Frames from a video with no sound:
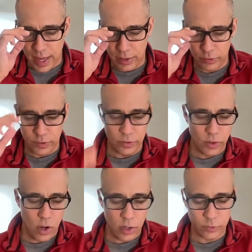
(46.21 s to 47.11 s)
angles in
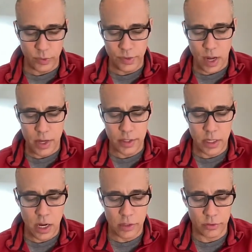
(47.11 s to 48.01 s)
dogs with
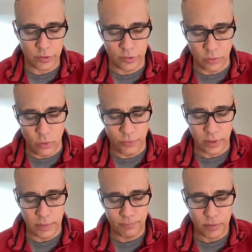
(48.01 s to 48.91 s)

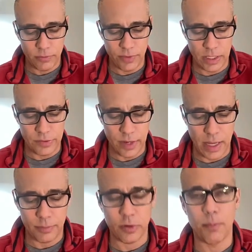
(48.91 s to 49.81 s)
non-chondrodystrophic
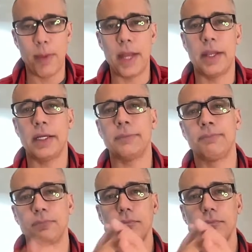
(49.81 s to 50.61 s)
phenotype. So bending,